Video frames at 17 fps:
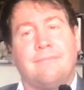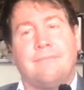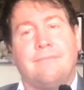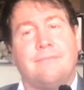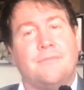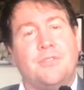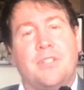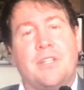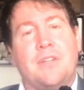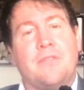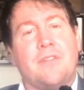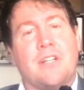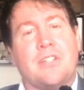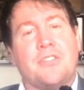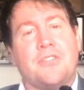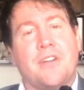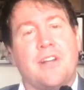really
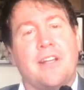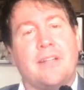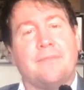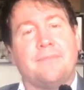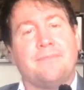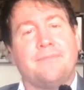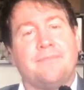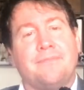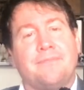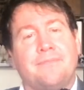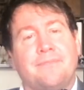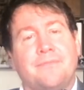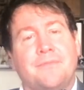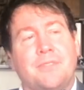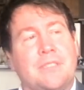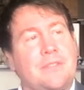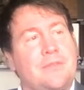frustrating.
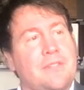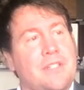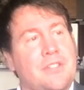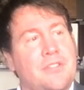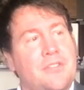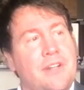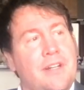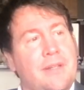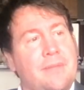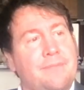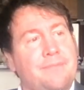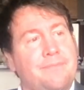Really frustrating.